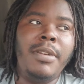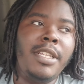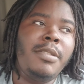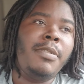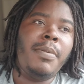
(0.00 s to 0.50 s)
but
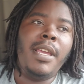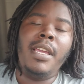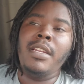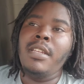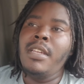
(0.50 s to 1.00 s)
they should be
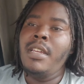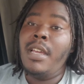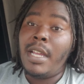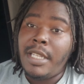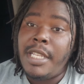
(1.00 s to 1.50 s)
paying
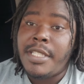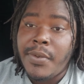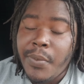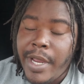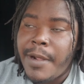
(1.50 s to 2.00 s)
a
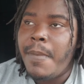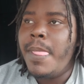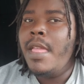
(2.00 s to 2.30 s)
decent rate.